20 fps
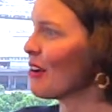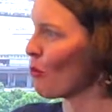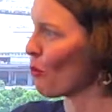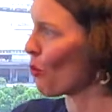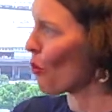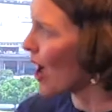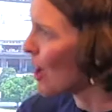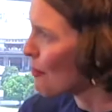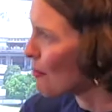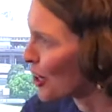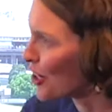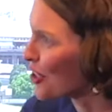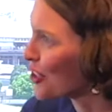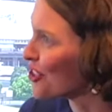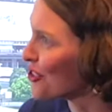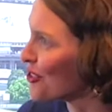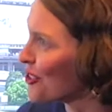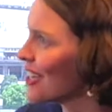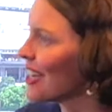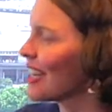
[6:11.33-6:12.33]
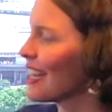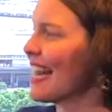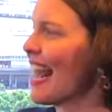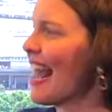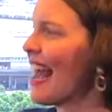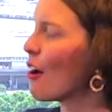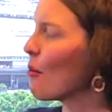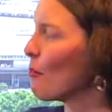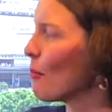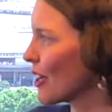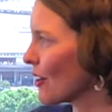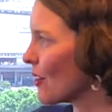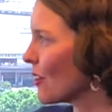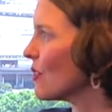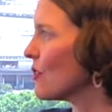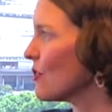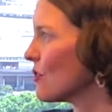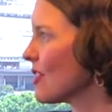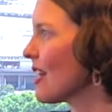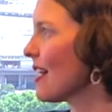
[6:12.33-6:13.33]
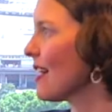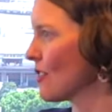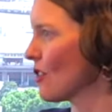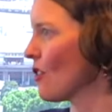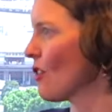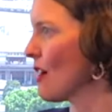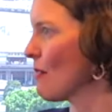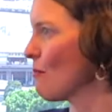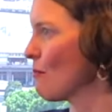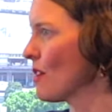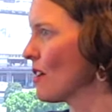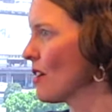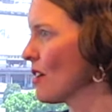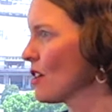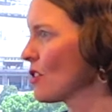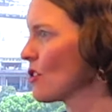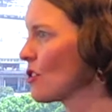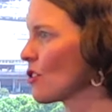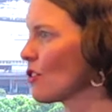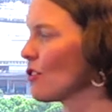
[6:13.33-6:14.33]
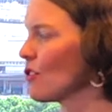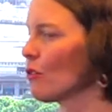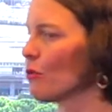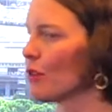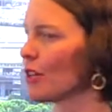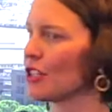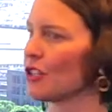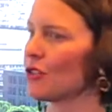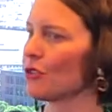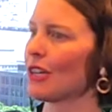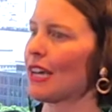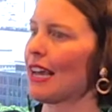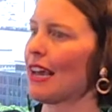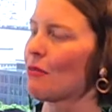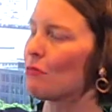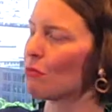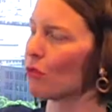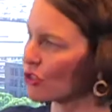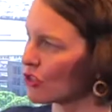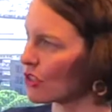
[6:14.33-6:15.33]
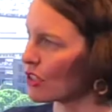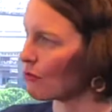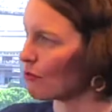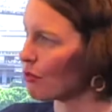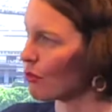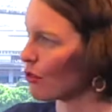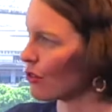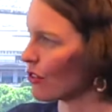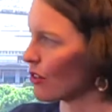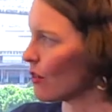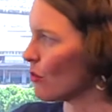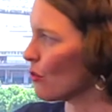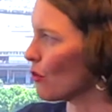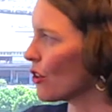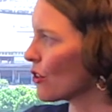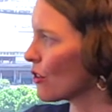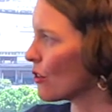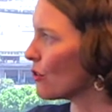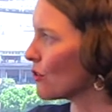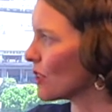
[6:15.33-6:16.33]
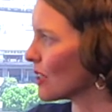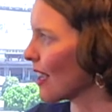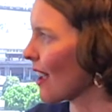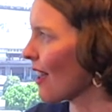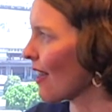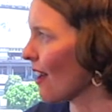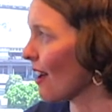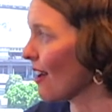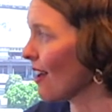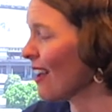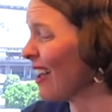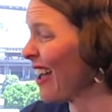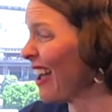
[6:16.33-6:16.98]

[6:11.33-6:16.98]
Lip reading: Why am I going to do it? And how am I going to use that time so that we're doing our most important work all together?